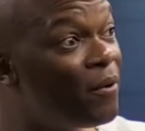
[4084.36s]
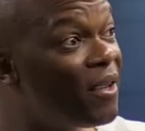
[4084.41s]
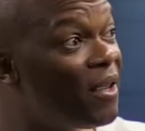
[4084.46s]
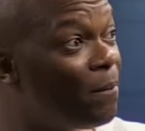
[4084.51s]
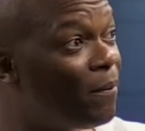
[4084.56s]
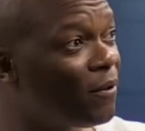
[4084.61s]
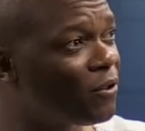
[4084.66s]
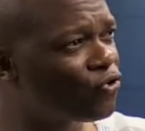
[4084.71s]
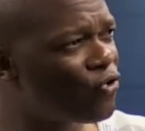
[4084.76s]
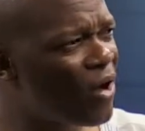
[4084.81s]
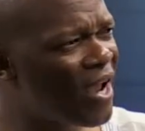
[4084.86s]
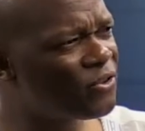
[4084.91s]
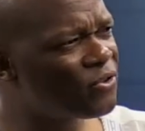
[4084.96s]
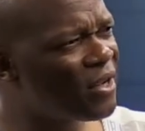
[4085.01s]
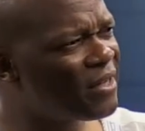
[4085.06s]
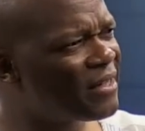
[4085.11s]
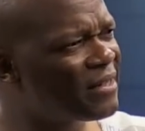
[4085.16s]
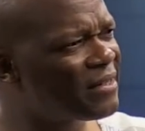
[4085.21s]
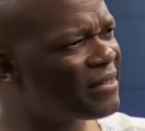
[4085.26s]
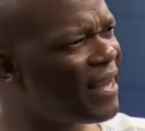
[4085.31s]
people. Try to
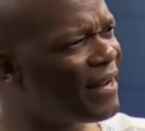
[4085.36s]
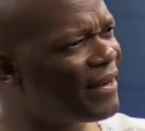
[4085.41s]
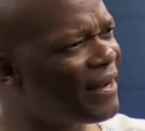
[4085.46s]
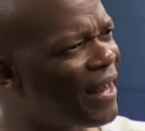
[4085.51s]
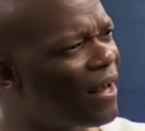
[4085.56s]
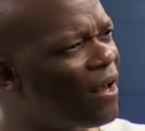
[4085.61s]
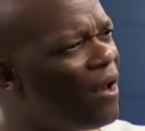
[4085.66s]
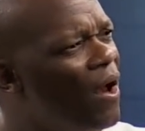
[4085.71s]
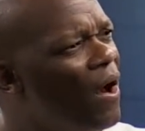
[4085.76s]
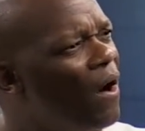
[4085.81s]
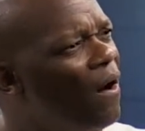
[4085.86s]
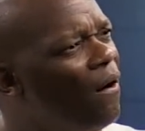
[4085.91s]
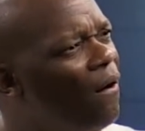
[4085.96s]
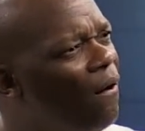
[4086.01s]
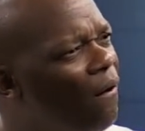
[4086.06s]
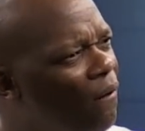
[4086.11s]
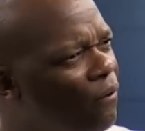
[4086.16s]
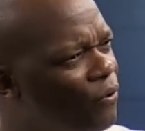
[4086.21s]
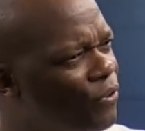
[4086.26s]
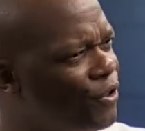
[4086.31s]
understand
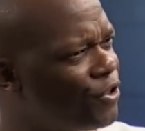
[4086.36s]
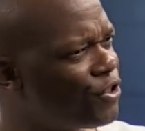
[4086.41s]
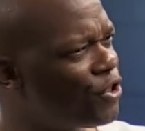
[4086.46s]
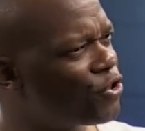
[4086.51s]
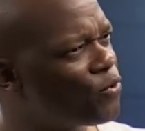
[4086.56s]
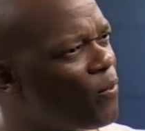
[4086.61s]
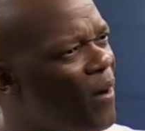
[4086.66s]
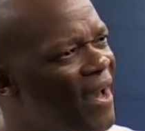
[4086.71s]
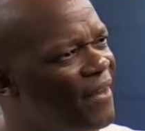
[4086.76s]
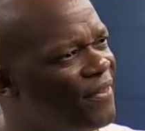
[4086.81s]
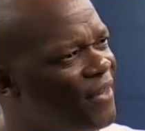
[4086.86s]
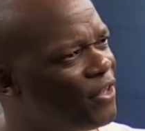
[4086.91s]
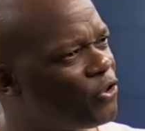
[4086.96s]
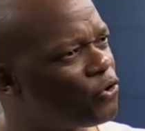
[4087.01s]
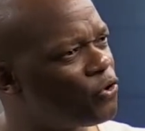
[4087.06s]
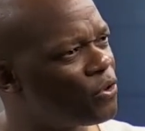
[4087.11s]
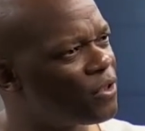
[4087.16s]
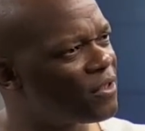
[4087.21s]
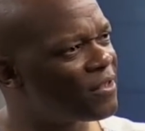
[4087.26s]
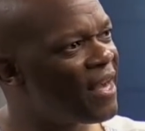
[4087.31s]
this is why they
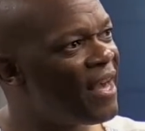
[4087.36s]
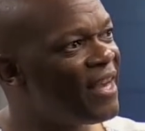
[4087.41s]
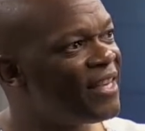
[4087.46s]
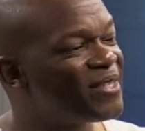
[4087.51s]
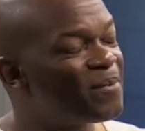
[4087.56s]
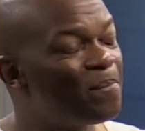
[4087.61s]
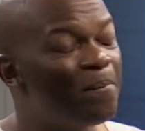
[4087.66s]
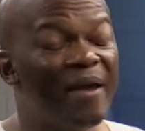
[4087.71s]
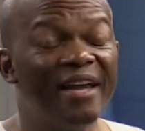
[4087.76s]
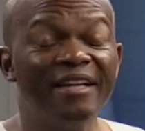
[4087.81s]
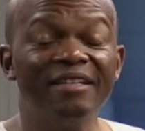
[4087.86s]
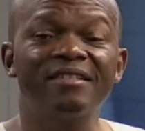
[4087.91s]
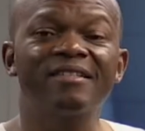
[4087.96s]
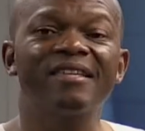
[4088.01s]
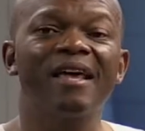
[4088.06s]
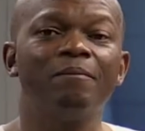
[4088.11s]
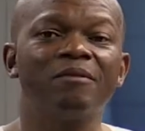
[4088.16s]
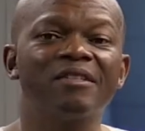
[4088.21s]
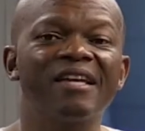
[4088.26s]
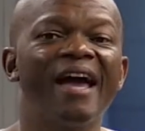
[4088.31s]
do this. Spend
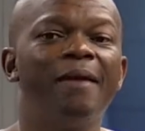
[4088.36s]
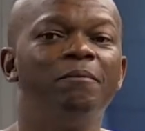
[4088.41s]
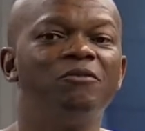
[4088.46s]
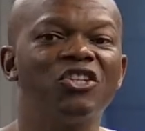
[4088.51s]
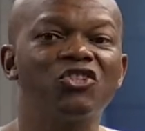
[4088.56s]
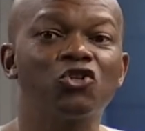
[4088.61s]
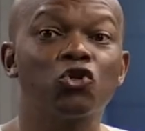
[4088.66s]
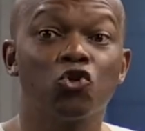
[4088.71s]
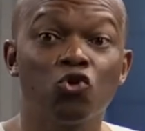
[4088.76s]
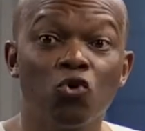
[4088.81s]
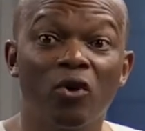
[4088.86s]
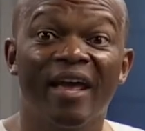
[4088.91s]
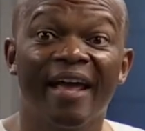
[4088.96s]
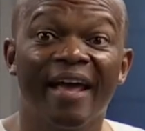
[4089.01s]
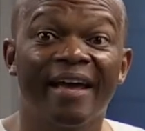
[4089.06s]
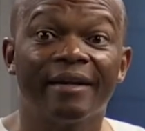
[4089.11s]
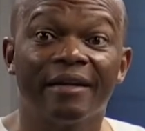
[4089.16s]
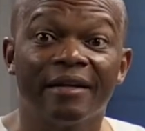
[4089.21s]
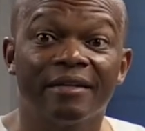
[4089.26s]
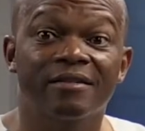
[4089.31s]
some time just
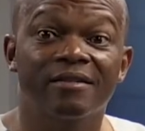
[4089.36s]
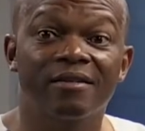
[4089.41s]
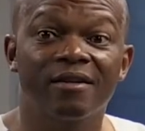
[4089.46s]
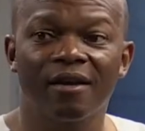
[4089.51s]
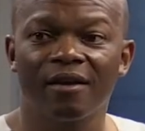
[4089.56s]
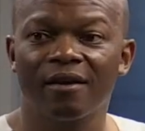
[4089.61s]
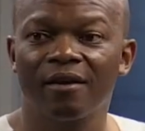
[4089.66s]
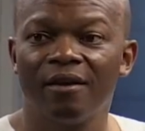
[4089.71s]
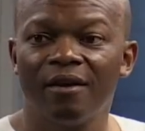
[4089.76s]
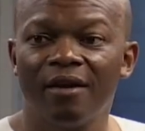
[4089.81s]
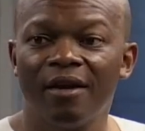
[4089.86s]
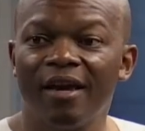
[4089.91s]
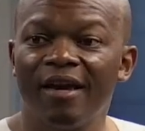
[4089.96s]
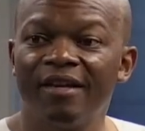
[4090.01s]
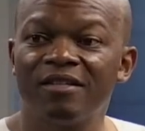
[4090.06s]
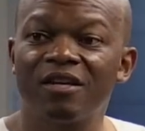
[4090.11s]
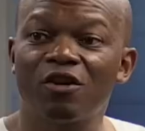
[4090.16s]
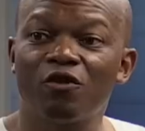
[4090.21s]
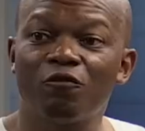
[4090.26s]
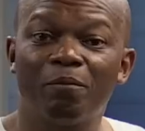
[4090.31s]
looking and listening
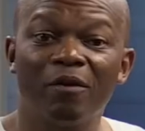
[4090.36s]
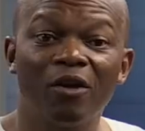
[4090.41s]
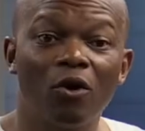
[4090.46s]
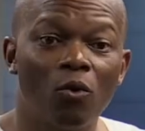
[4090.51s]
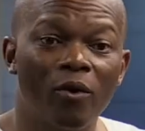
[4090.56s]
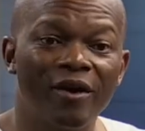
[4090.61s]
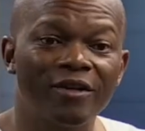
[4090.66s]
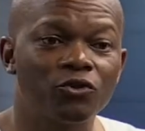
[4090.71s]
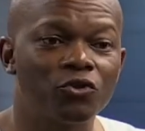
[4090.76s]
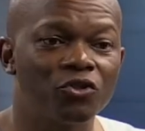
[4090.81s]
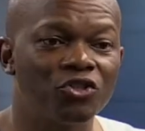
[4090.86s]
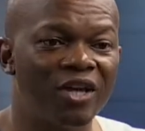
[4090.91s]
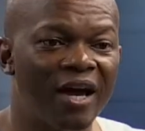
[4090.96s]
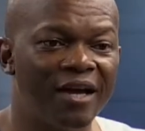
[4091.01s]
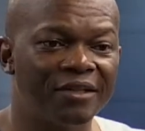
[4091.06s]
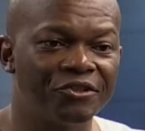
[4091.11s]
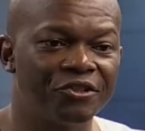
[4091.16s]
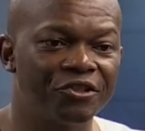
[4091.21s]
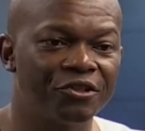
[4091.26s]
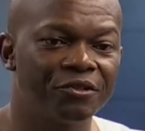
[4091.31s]
instead of being quick to
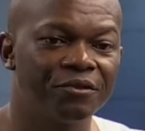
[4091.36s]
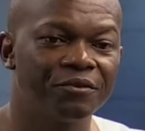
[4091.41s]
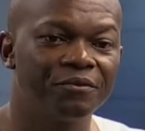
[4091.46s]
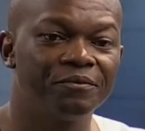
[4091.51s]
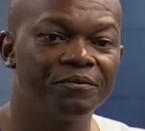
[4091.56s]
judge.